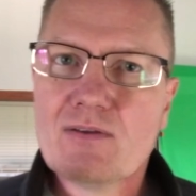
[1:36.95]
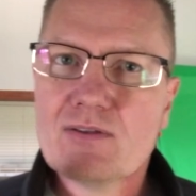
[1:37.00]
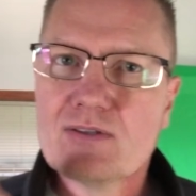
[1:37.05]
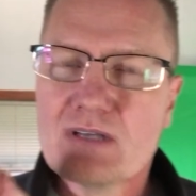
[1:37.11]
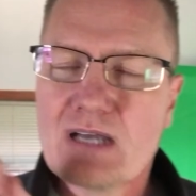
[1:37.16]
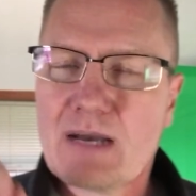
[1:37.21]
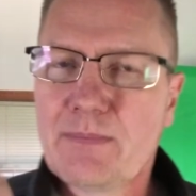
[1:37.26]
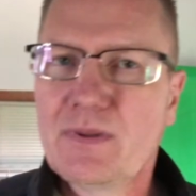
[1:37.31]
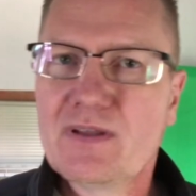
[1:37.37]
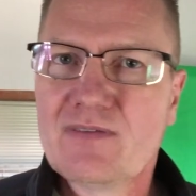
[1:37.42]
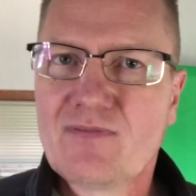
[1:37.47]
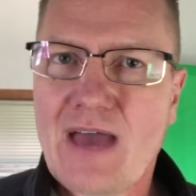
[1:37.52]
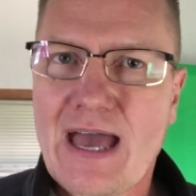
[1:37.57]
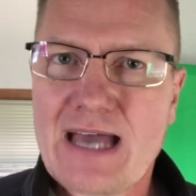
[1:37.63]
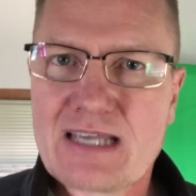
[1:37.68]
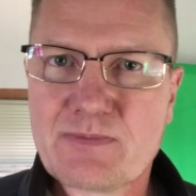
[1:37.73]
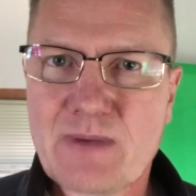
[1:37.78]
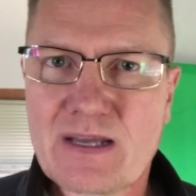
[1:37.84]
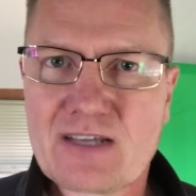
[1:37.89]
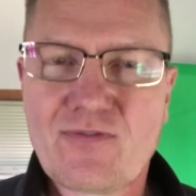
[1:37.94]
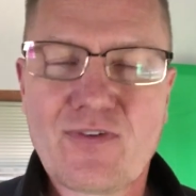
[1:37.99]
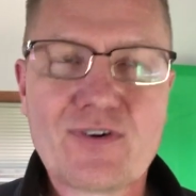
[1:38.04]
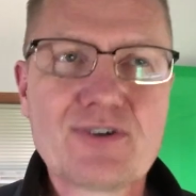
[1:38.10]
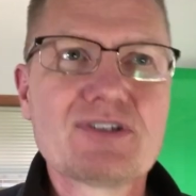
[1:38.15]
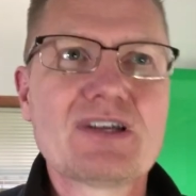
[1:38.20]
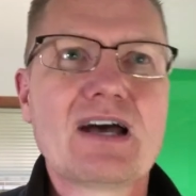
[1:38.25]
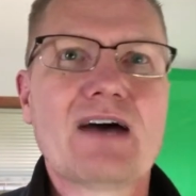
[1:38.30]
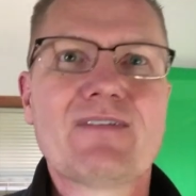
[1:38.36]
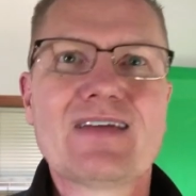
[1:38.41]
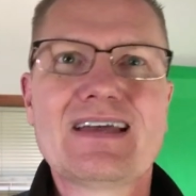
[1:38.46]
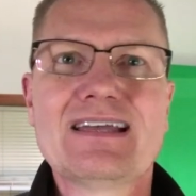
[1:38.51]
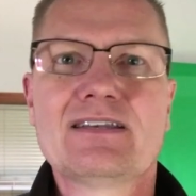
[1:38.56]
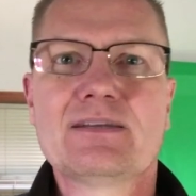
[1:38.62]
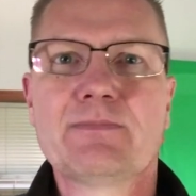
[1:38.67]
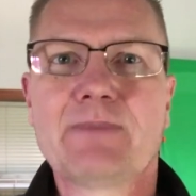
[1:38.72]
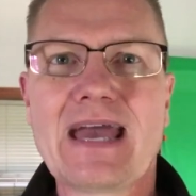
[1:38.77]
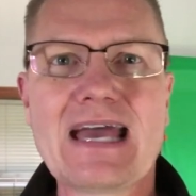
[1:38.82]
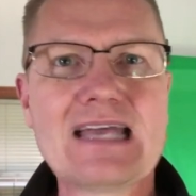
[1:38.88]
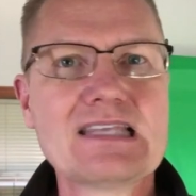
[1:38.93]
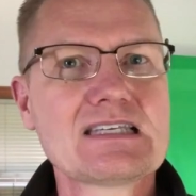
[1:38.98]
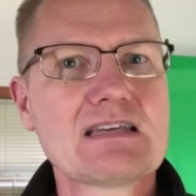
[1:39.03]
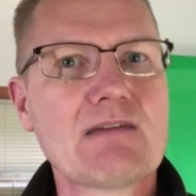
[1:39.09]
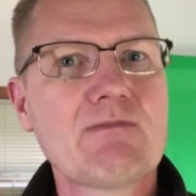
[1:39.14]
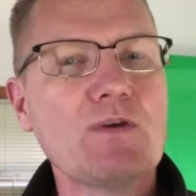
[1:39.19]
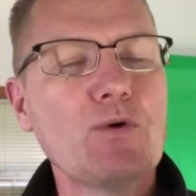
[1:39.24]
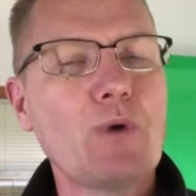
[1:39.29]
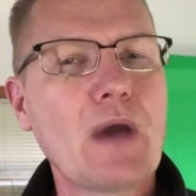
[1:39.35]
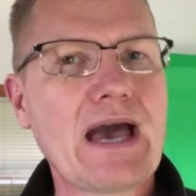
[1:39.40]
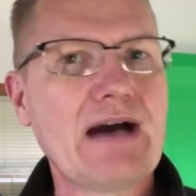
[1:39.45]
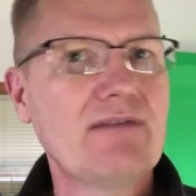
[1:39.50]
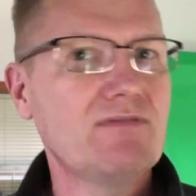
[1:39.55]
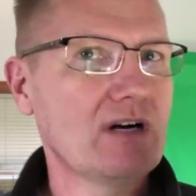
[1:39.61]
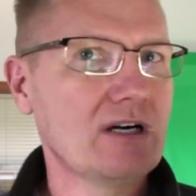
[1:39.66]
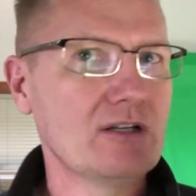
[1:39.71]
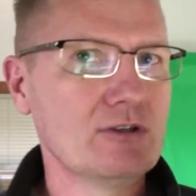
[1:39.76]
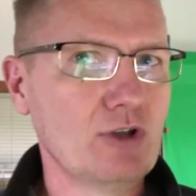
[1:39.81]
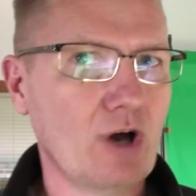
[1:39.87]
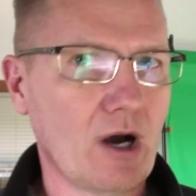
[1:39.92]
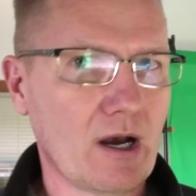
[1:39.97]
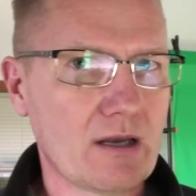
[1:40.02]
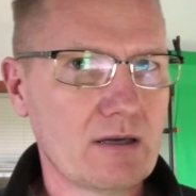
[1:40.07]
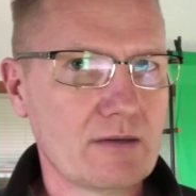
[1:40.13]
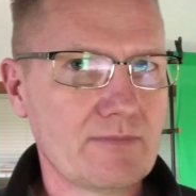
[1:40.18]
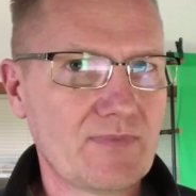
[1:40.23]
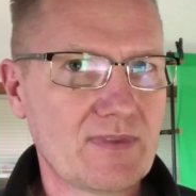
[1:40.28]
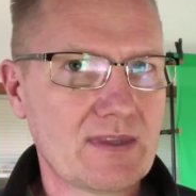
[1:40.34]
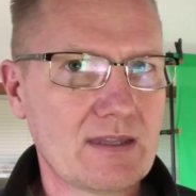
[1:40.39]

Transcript: A couple of aspects. First off, it depends if you have a look.